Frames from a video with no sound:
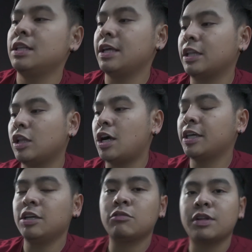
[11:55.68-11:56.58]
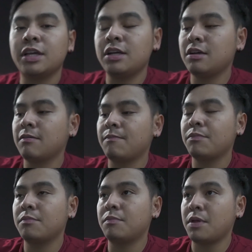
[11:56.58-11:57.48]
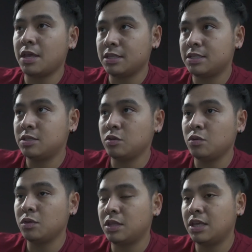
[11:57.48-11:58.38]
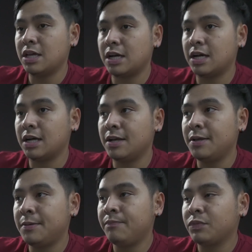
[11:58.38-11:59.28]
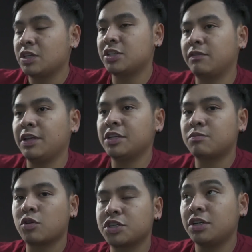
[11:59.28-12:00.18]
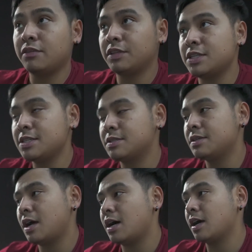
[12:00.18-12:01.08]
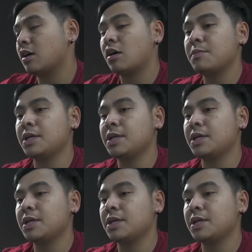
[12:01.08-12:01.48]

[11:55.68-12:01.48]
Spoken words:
like locking ring into the shift linkage portion of this car,